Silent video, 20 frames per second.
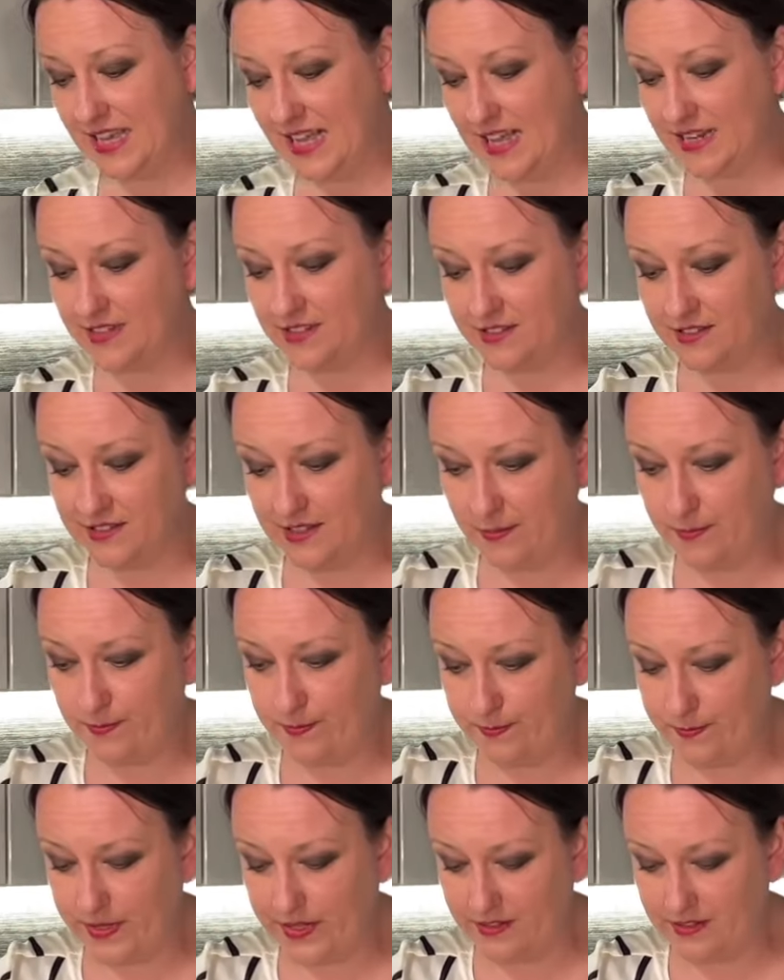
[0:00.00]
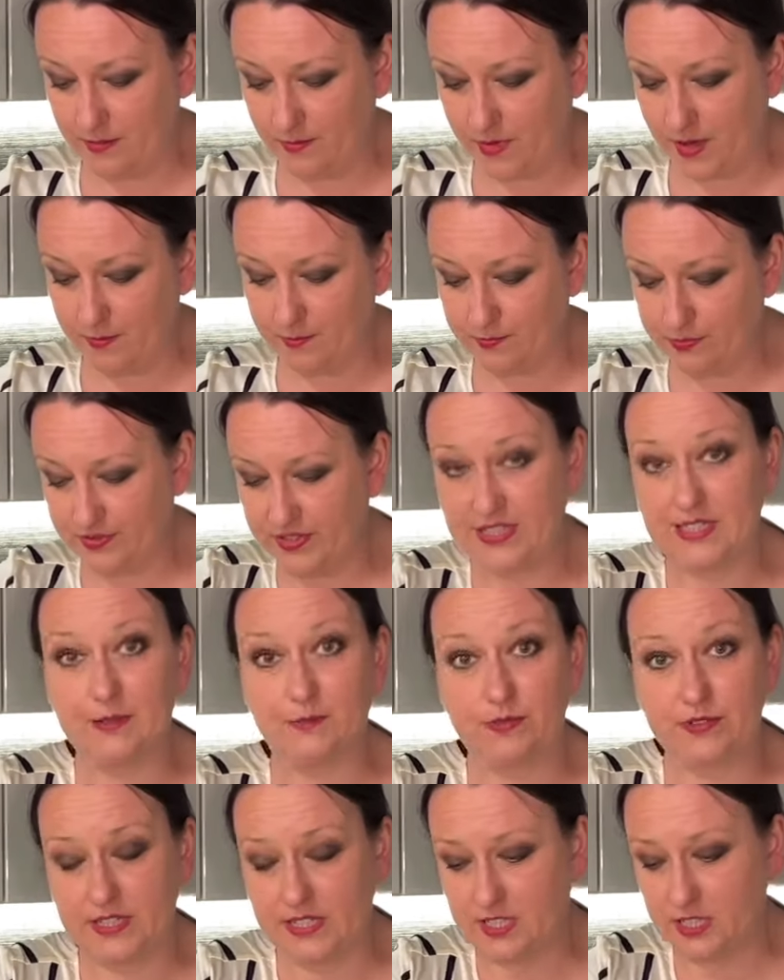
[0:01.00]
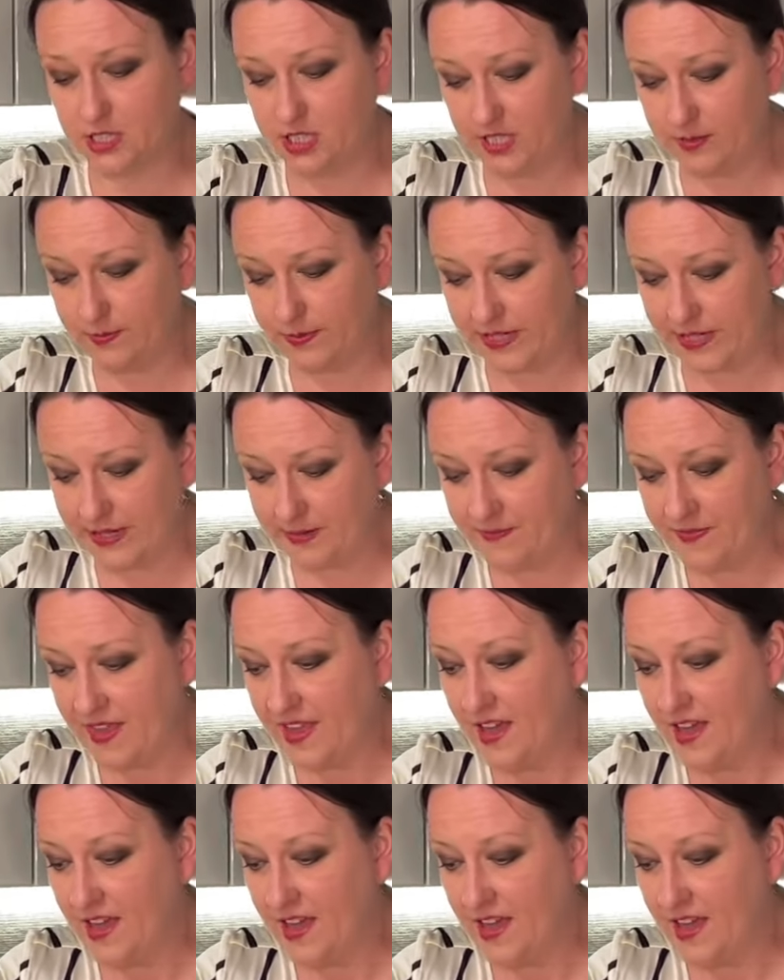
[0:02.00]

and you can pick them up pretty, pretty cheaply.